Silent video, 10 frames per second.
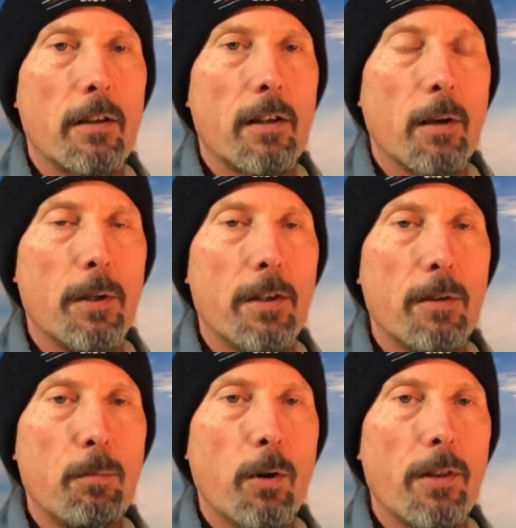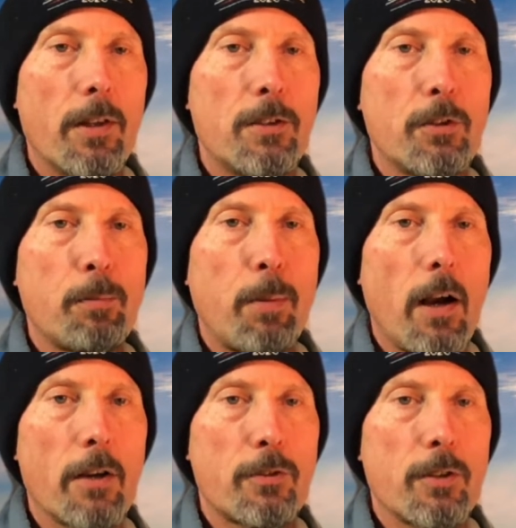And we did more than just
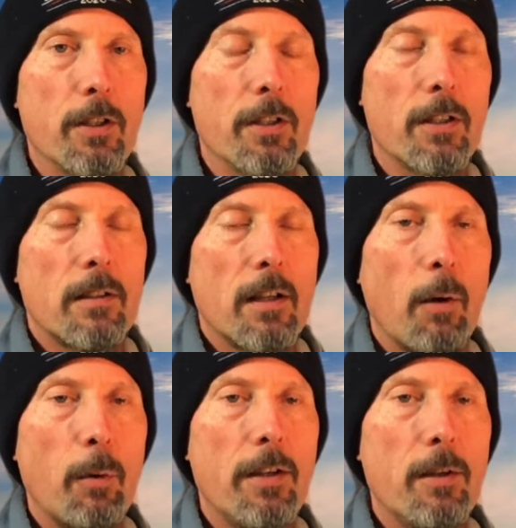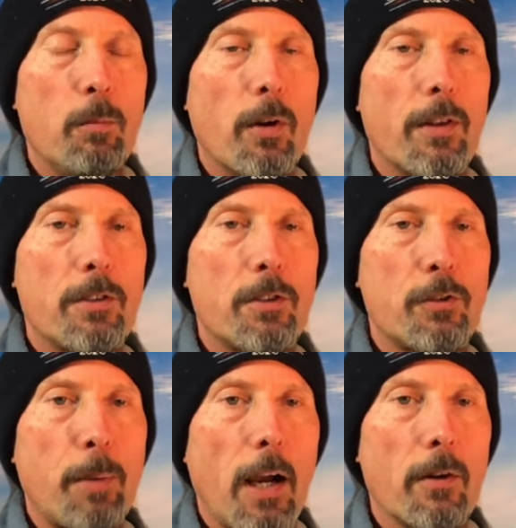posture. And we did more than
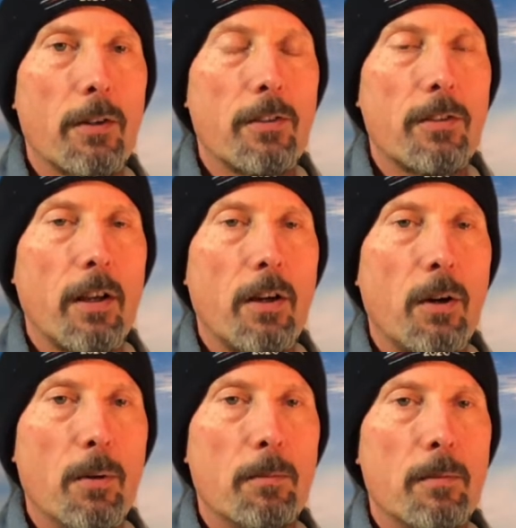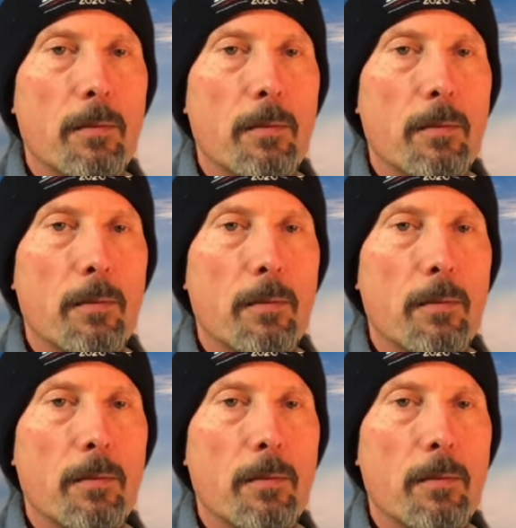just pout and stay home.